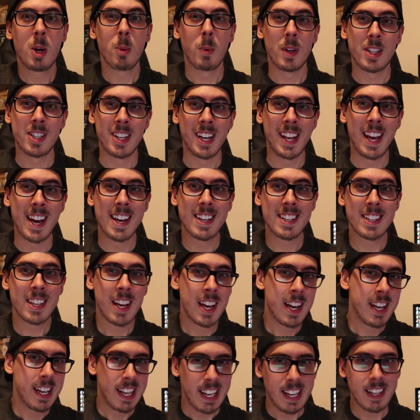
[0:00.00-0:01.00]
which in the end
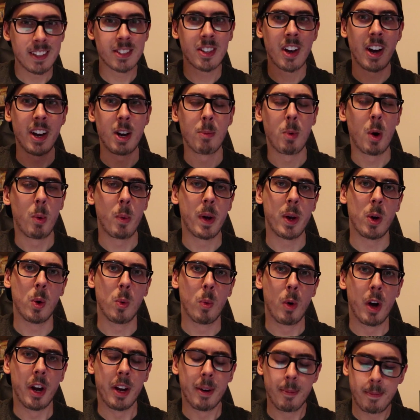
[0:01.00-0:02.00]
is kind of what we all
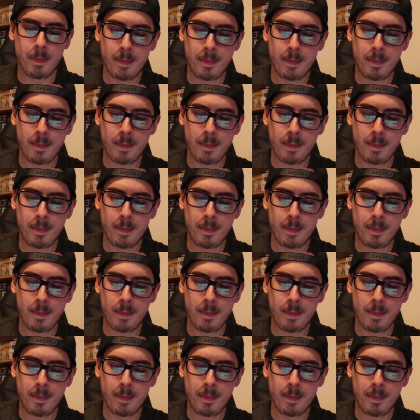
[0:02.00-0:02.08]
want.